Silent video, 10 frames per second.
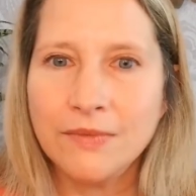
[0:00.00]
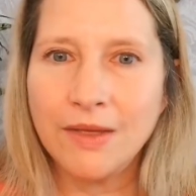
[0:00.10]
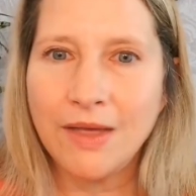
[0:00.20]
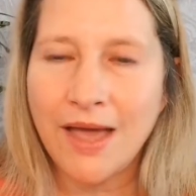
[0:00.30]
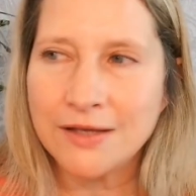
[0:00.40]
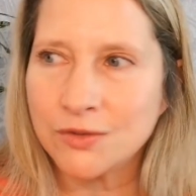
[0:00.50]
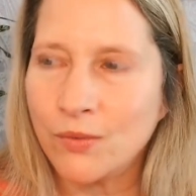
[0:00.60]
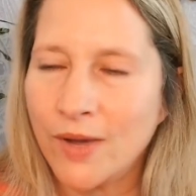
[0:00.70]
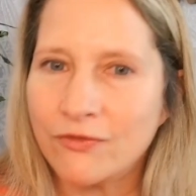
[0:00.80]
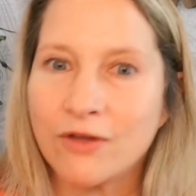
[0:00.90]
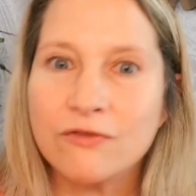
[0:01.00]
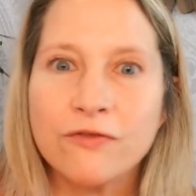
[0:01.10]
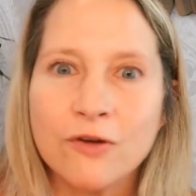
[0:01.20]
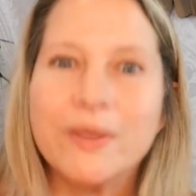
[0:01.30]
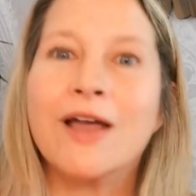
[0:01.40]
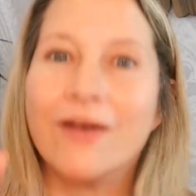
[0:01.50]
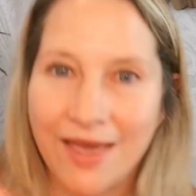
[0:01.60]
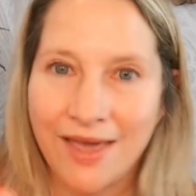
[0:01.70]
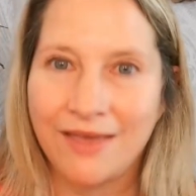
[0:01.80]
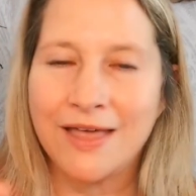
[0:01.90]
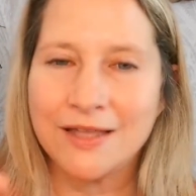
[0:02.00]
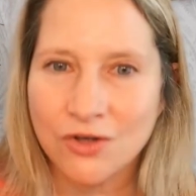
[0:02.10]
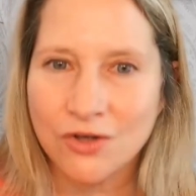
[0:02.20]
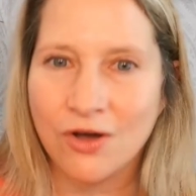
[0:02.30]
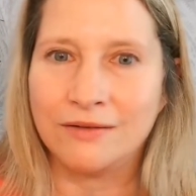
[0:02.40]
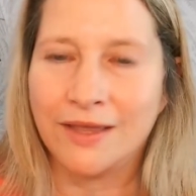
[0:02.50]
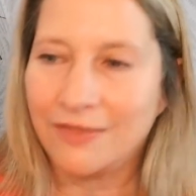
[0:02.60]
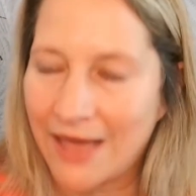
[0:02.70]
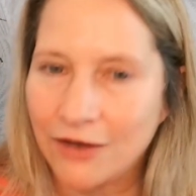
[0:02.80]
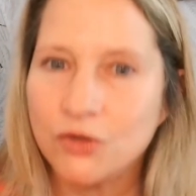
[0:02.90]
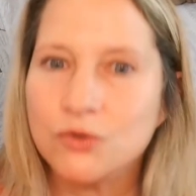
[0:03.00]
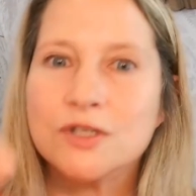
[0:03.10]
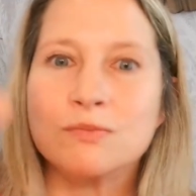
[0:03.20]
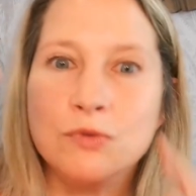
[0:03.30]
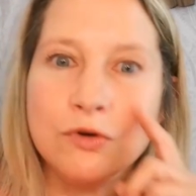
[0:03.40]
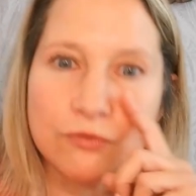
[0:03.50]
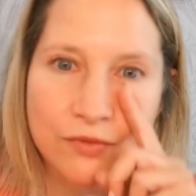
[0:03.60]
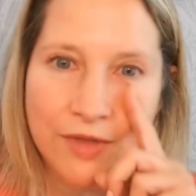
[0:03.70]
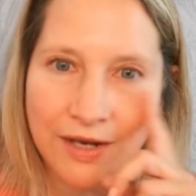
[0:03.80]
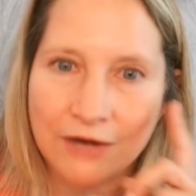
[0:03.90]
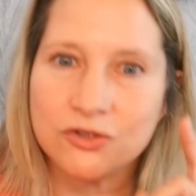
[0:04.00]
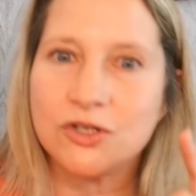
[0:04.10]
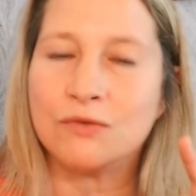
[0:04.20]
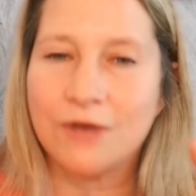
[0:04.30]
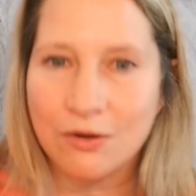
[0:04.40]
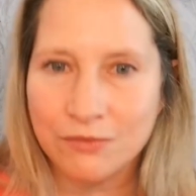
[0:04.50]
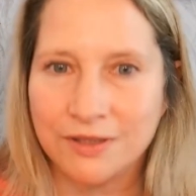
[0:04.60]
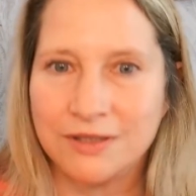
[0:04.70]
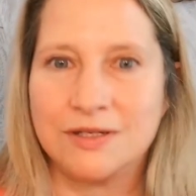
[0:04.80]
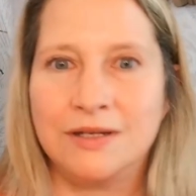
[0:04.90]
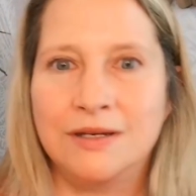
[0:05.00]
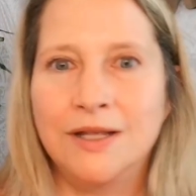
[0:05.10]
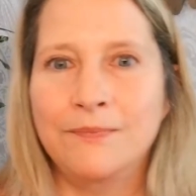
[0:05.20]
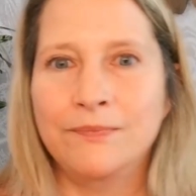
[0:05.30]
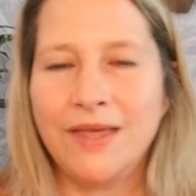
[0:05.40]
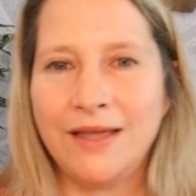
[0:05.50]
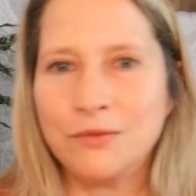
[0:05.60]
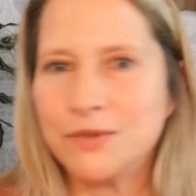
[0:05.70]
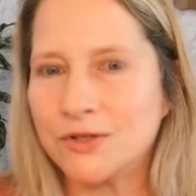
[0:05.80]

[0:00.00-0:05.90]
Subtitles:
as a way of confirming, okay, that's gone. Like that, you just moved through that energy, you've now released it. And it was